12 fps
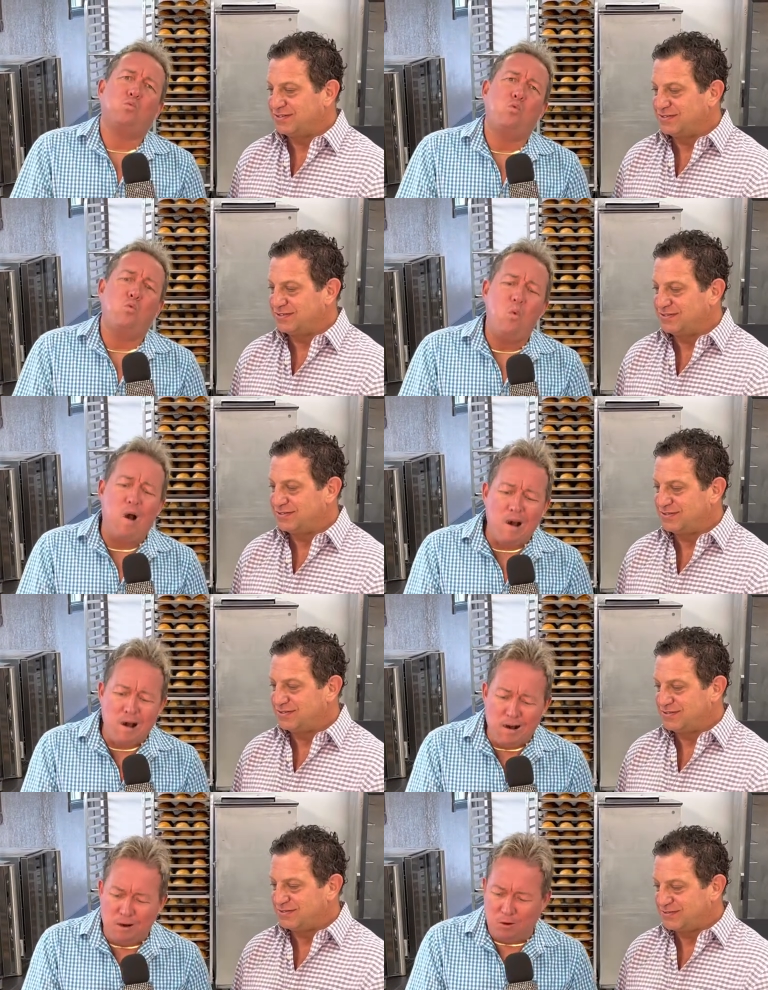
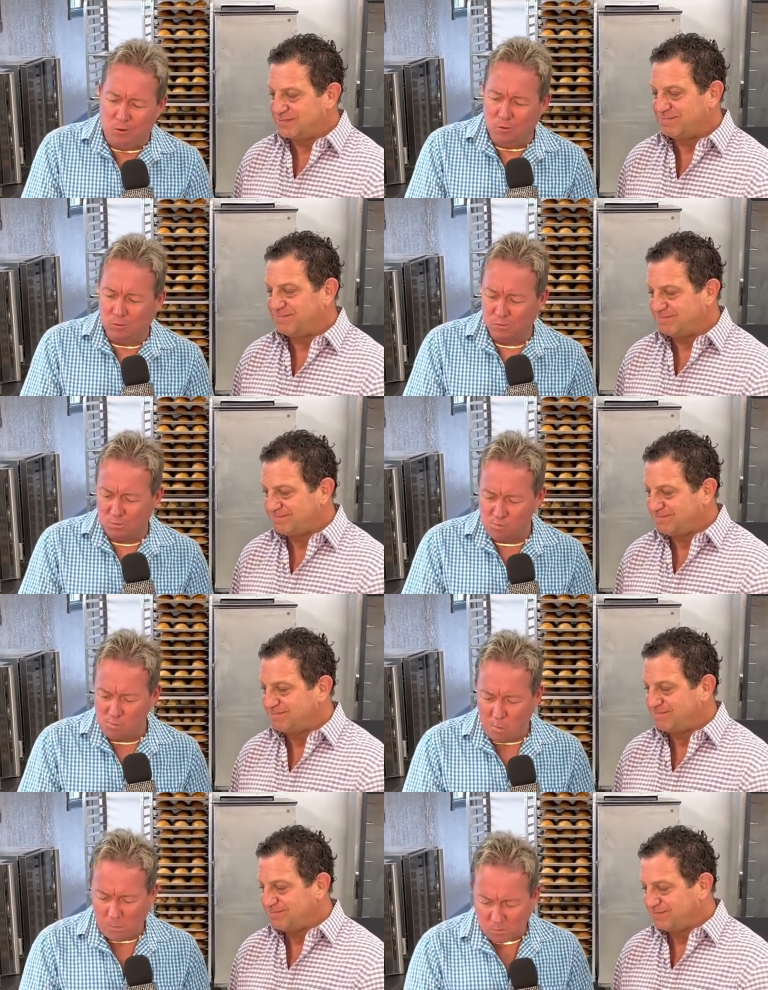Speaker 1: Wow.
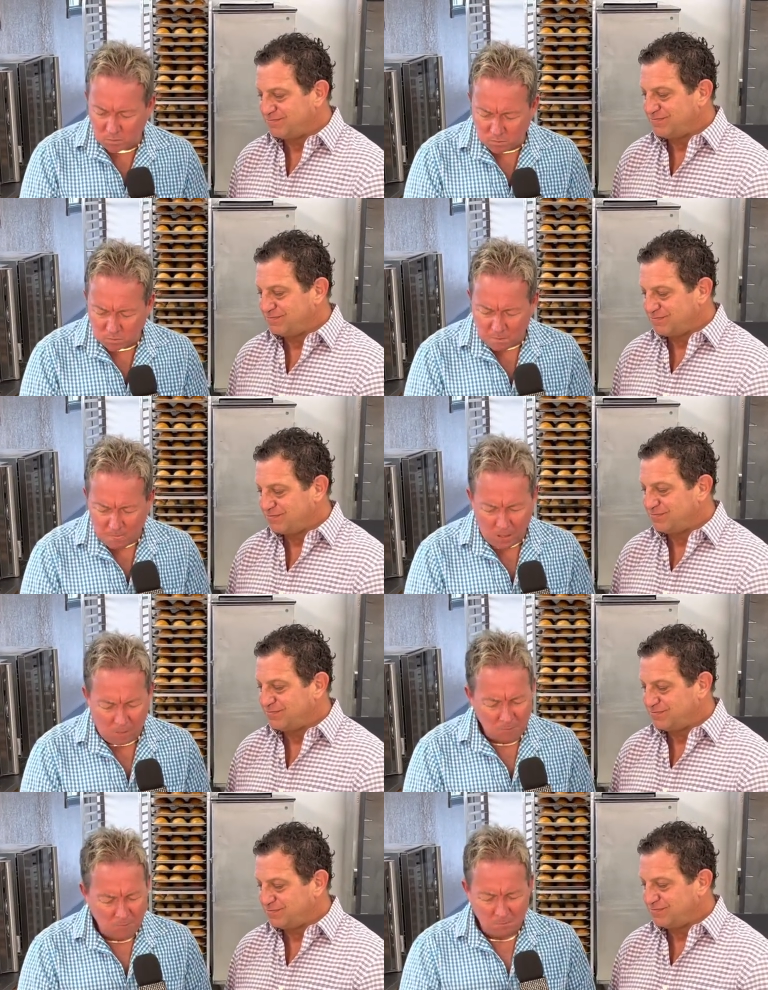Mmm.
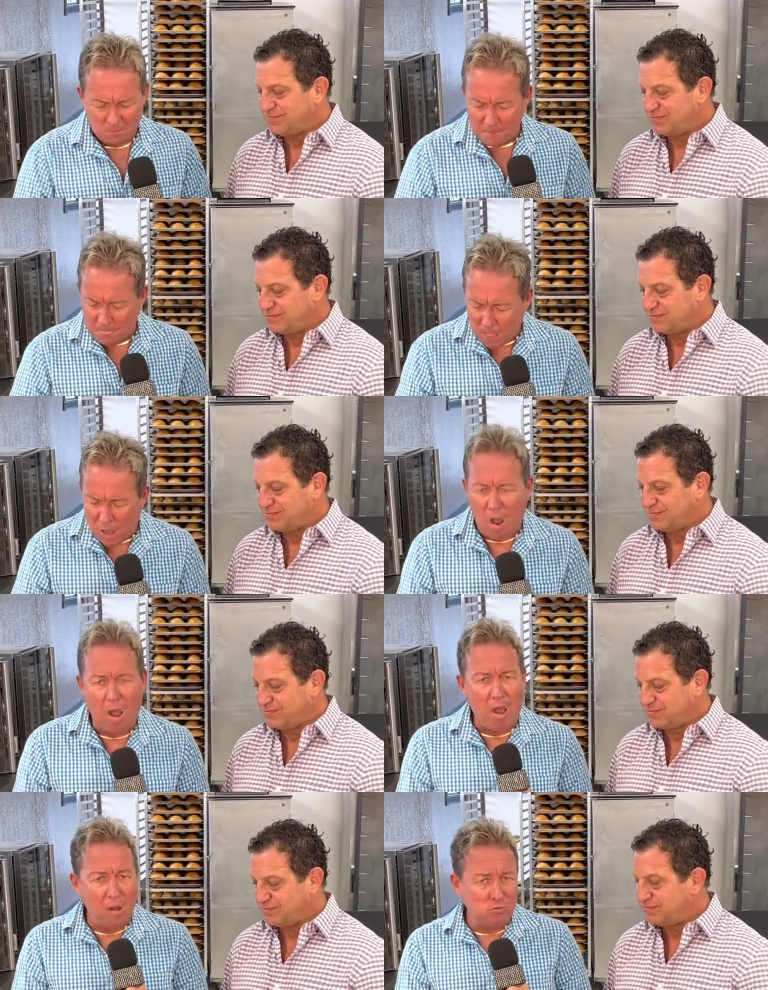
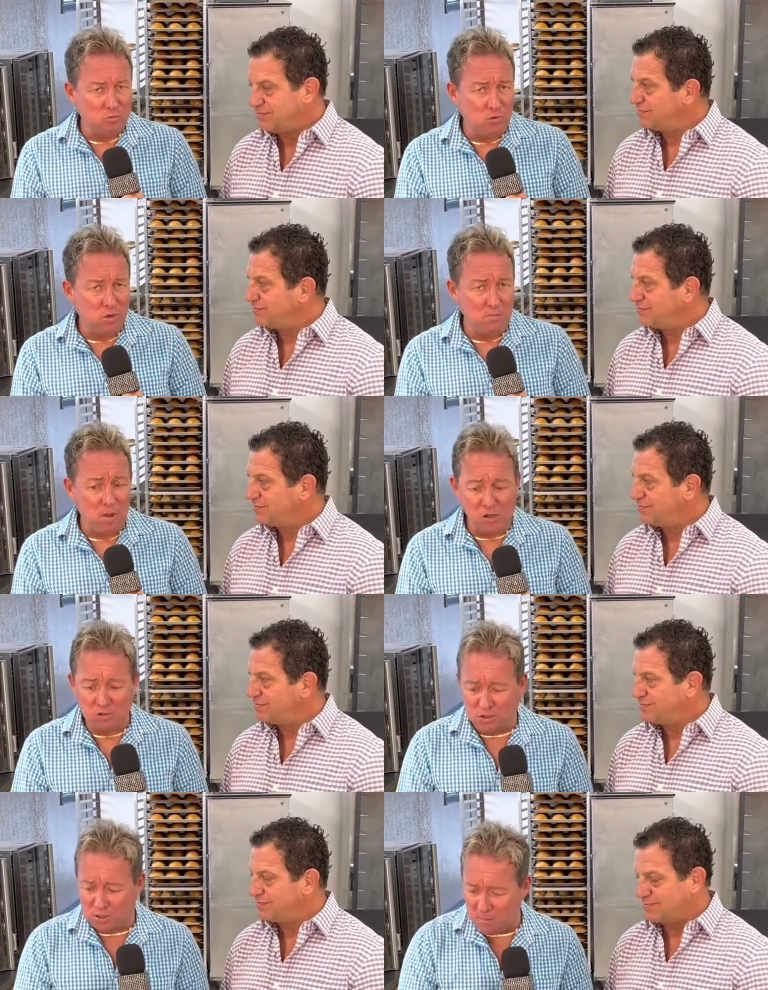Absolutely
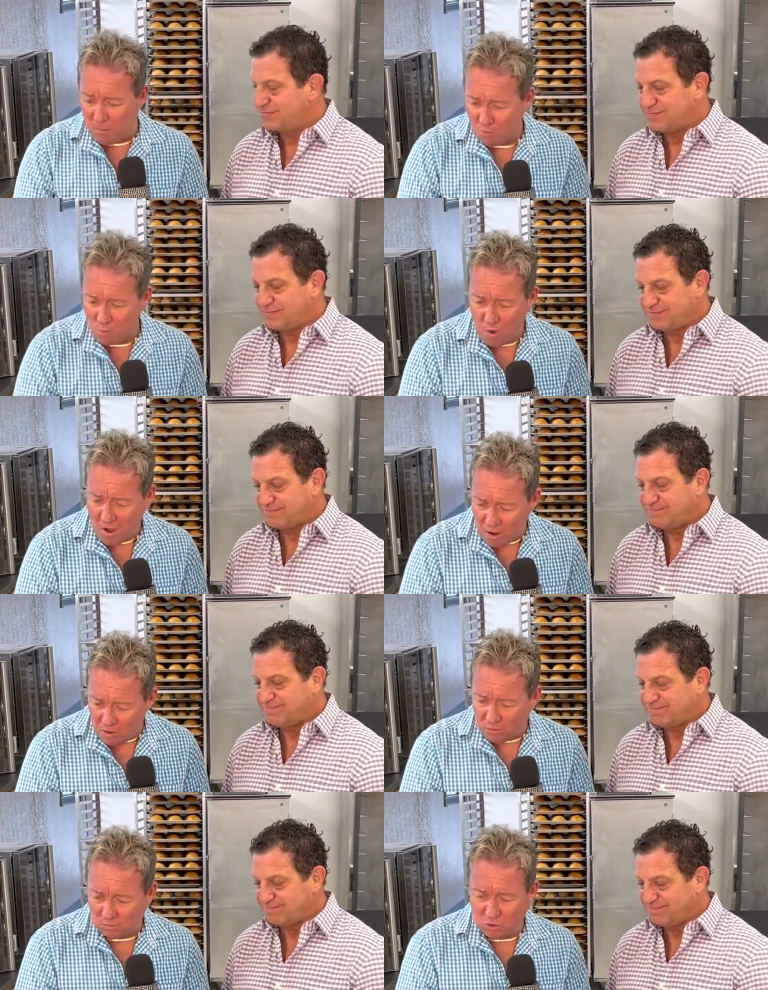amazing.
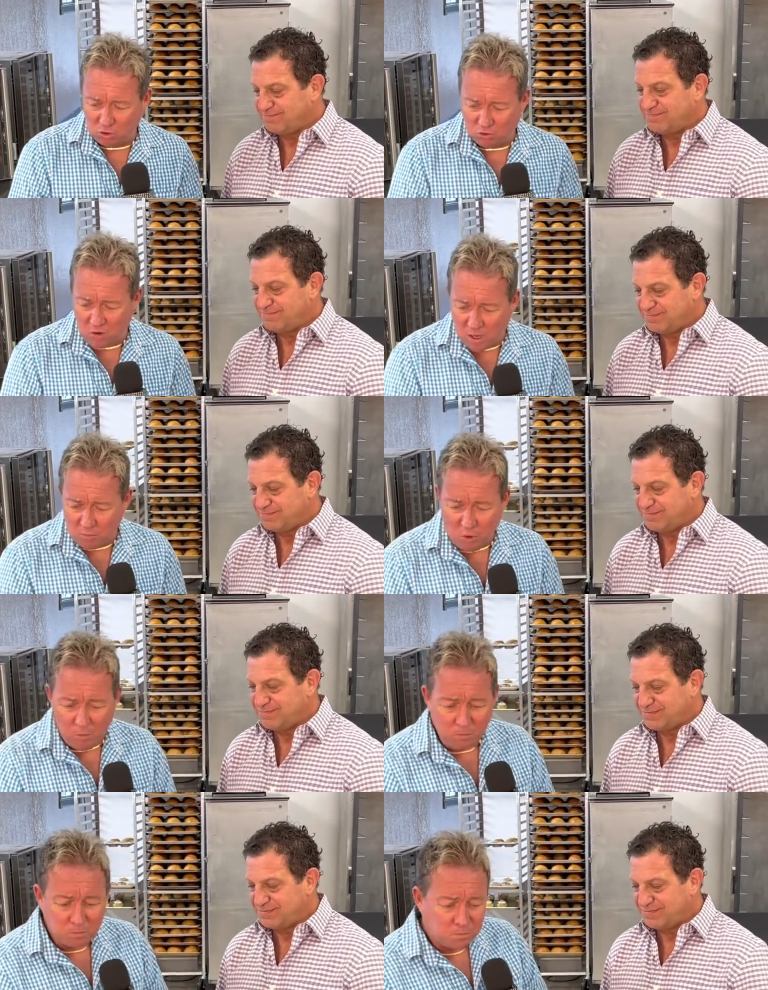Wow. Incredible.
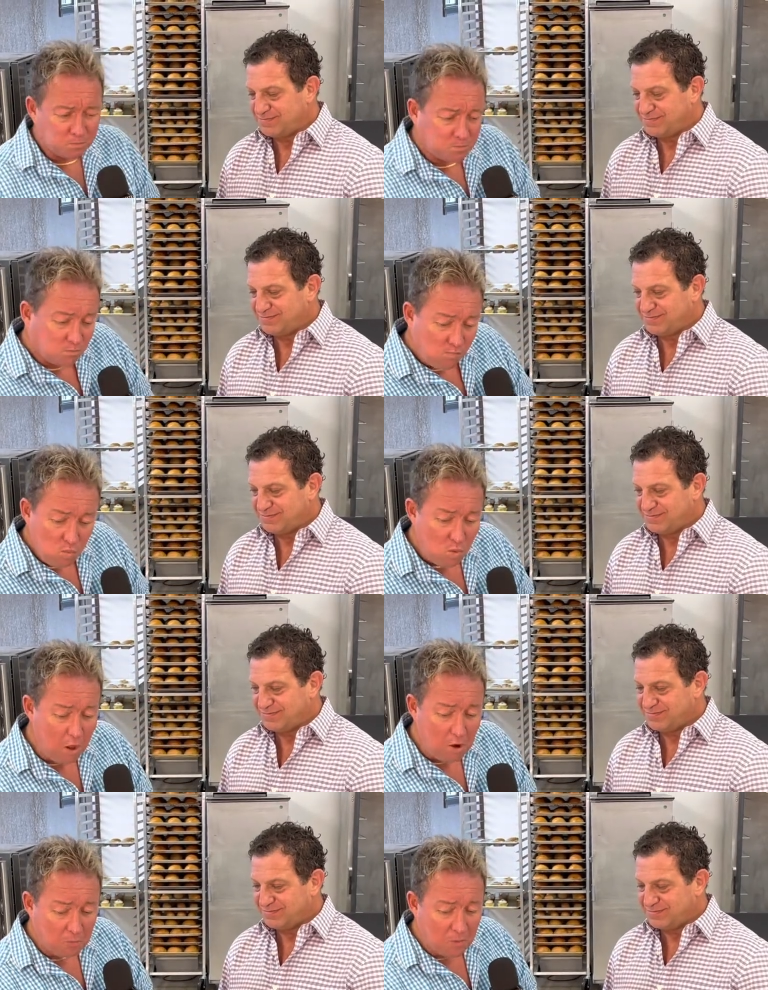
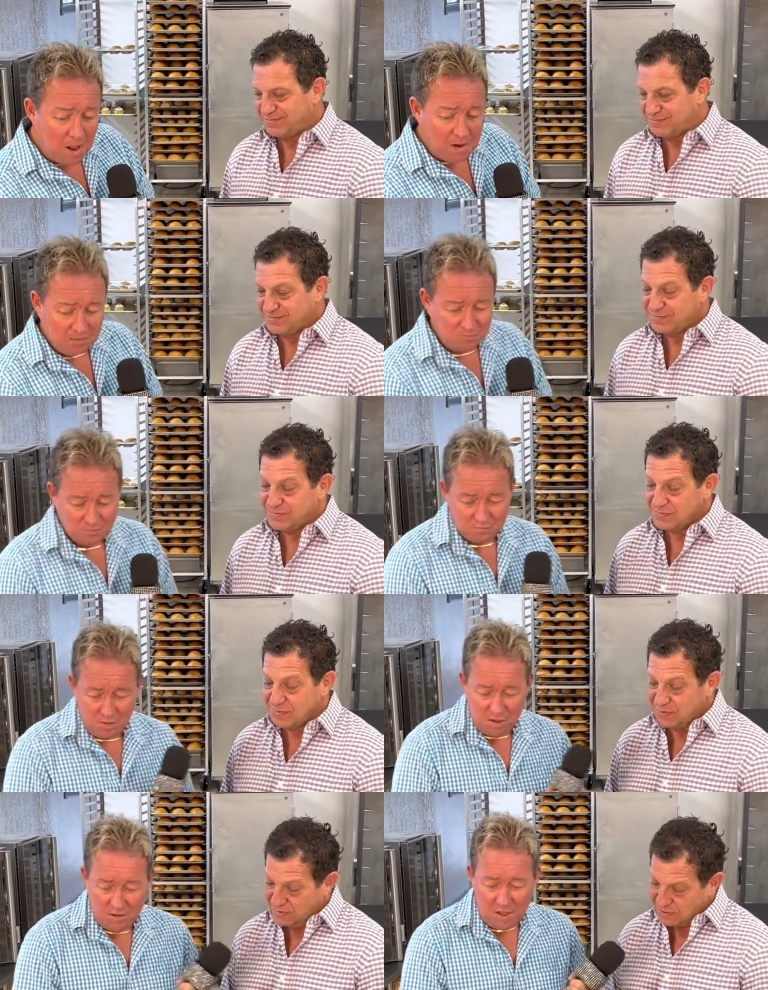All right.
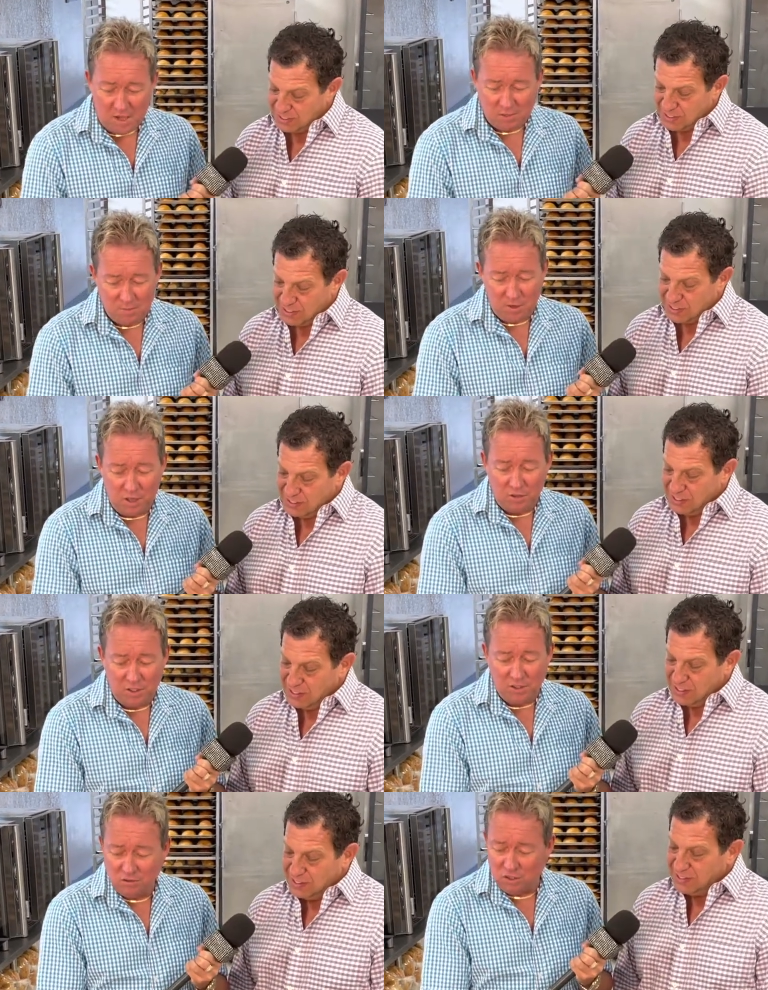Last but not
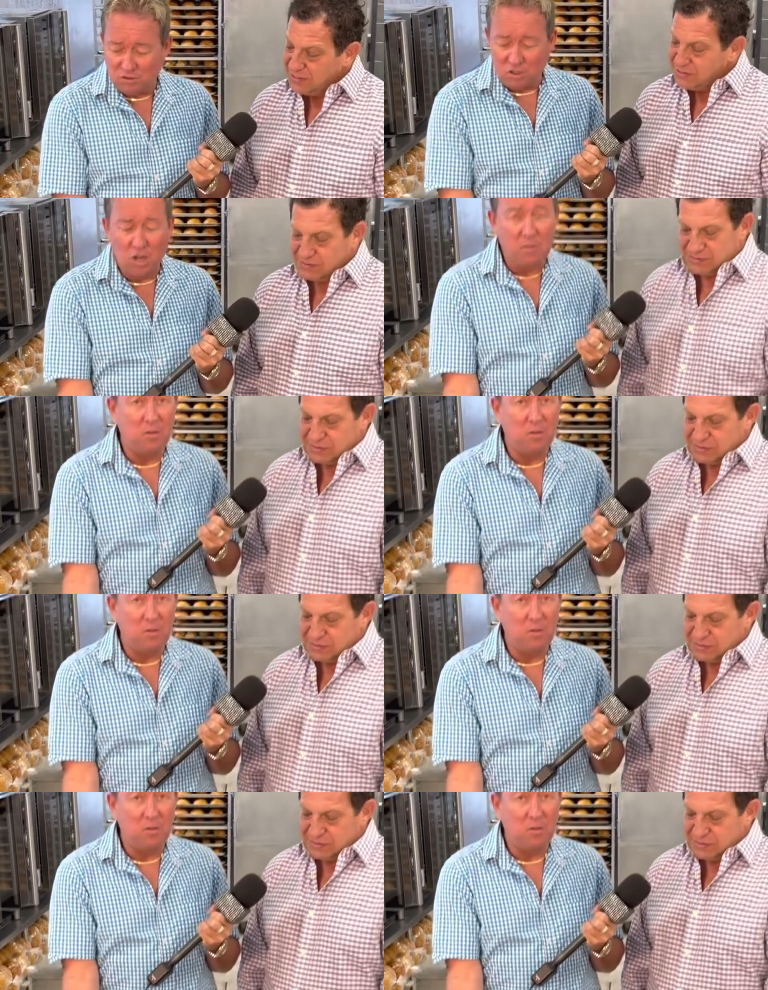least, let's talk about